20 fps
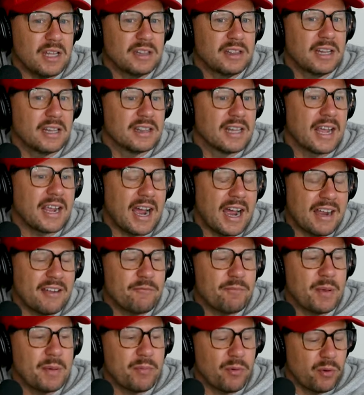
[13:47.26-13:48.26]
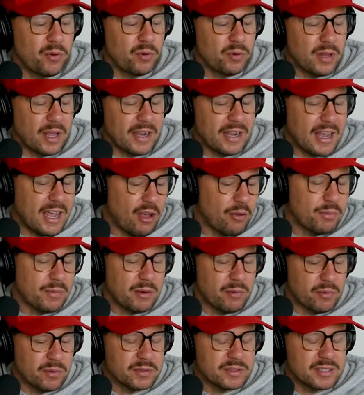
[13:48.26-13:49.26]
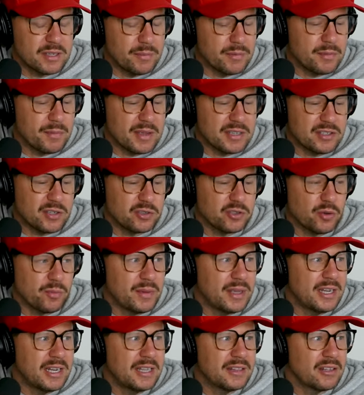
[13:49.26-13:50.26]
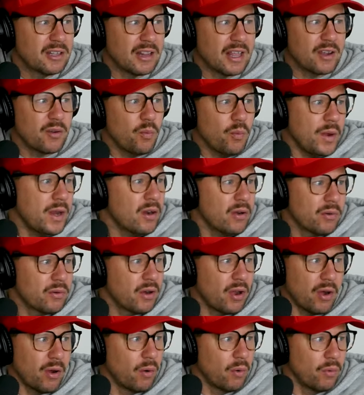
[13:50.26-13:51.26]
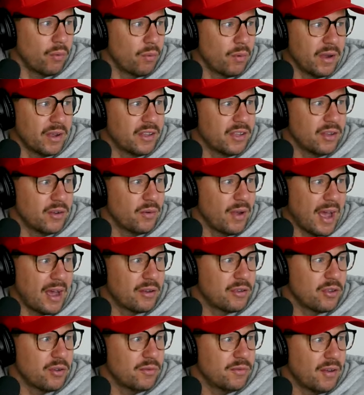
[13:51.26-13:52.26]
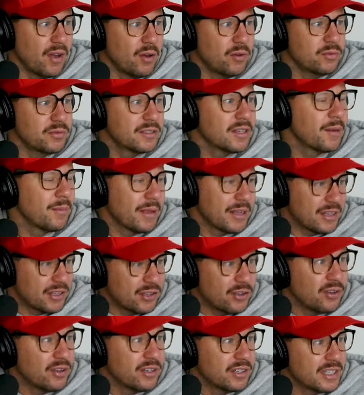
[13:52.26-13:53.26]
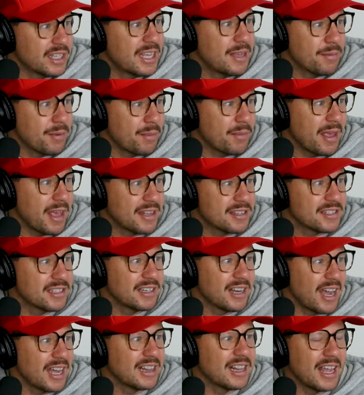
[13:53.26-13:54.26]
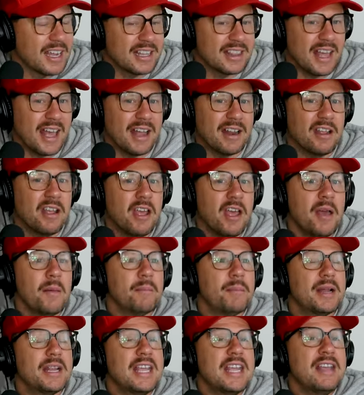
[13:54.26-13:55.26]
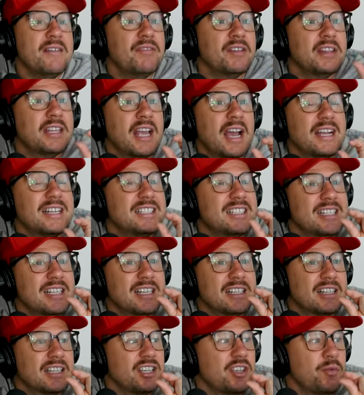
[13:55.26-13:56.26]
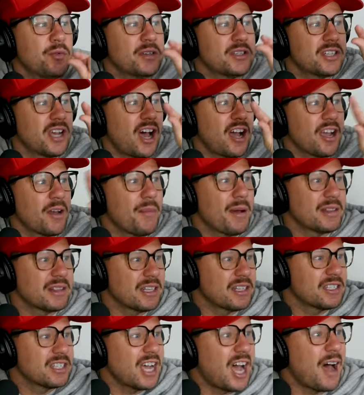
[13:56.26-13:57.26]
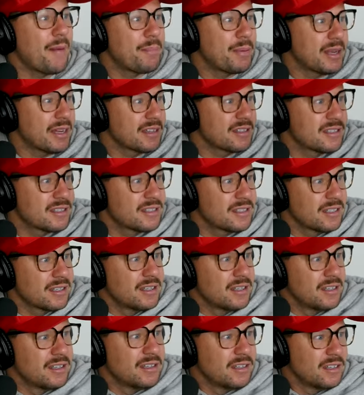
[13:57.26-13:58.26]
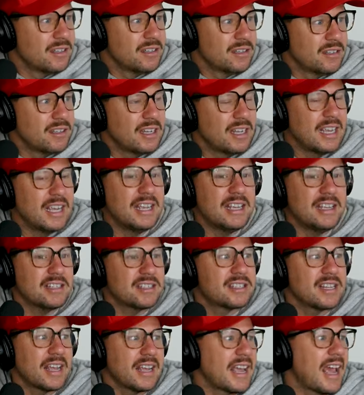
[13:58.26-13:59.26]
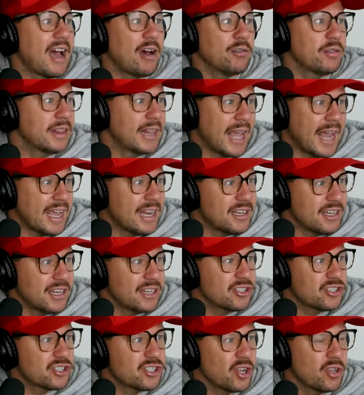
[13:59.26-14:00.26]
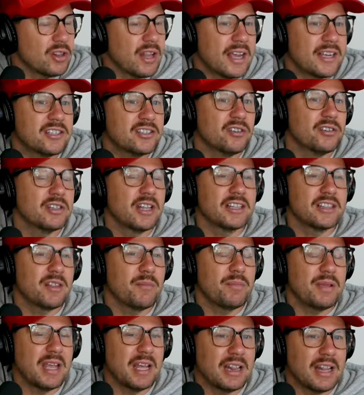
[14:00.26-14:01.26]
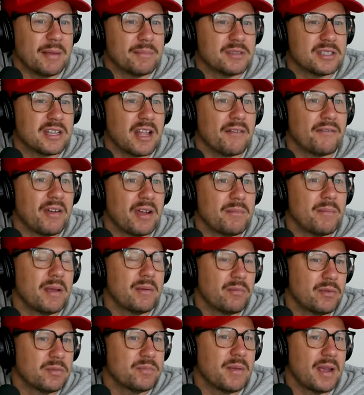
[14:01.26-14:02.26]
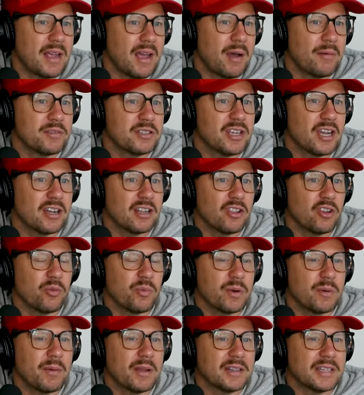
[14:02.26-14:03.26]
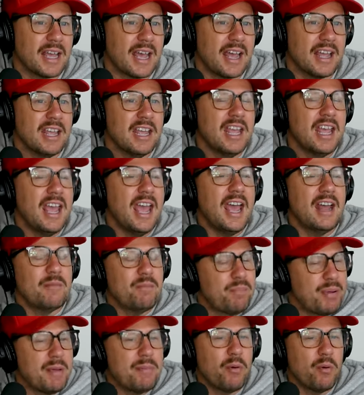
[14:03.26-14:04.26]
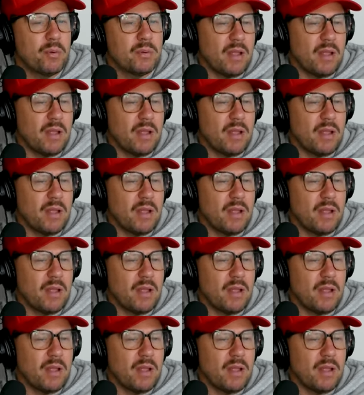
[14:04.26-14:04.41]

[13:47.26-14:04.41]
right. like I have people who like help me with some of my social media, and they're like, we don't know what you, how you vote. And I'm like, good, keep right. them guessing. I like that. But even the idea that you would talk about the topics mm-hmm. is like outlandish. So like during like the B L M stuff, I may, would may, I would talk a little bit about that, and people